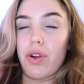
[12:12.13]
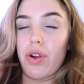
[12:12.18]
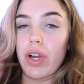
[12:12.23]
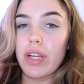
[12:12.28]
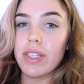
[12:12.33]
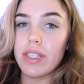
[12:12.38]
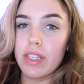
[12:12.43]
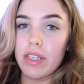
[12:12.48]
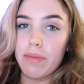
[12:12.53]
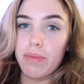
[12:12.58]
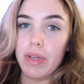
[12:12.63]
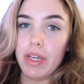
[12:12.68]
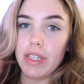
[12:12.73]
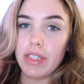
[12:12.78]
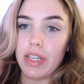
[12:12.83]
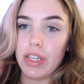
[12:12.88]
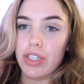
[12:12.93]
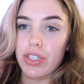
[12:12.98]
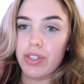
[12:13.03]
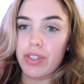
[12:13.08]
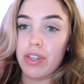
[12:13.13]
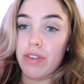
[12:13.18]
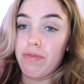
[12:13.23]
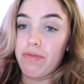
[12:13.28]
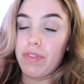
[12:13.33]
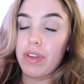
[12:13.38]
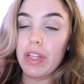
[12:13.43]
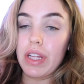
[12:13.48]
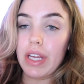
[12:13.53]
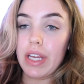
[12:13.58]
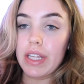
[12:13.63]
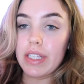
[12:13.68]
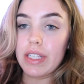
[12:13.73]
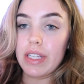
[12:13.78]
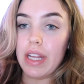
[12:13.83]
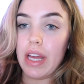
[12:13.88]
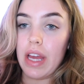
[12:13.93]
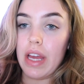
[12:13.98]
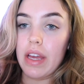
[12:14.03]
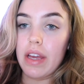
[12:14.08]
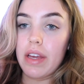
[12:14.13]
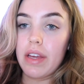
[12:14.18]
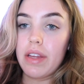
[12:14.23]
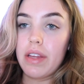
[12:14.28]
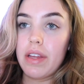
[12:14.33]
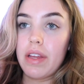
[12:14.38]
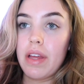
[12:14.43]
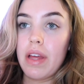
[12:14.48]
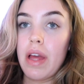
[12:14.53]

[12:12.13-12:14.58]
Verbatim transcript: crazy because I just didn't feel like it today.